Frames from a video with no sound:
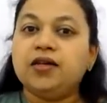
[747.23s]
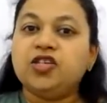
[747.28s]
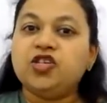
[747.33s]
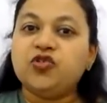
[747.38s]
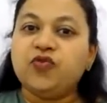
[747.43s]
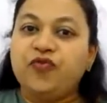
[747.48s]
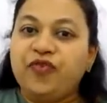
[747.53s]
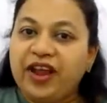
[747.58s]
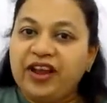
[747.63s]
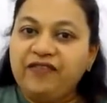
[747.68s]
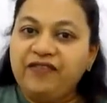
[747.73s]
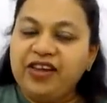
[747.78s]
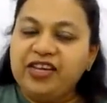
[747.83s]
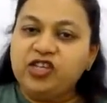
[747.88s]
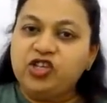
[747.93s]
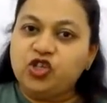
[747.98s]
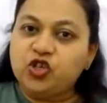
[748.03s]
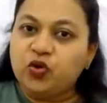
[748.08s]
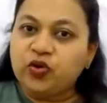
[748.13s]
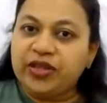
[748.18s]
So when
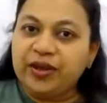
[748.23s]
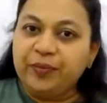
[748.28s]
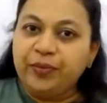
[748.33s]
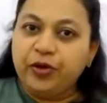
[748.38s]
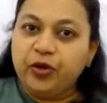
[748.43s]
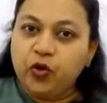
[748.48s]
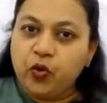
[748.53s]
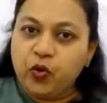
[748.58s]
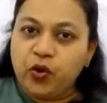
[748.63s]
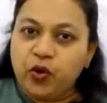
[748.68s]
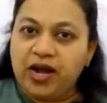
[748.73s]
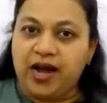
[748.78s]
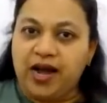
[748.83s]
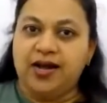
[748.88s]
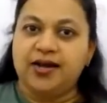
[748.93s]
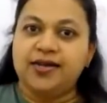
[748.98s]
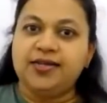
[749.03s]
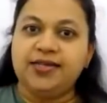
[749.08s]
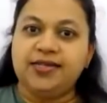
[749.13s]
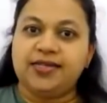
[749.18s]
we show them two
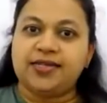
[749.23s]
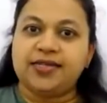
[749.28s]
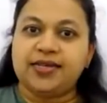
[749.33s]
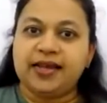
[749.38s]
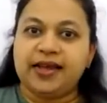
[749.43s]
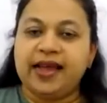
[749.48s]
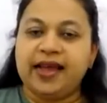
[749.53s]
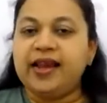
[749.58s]
cards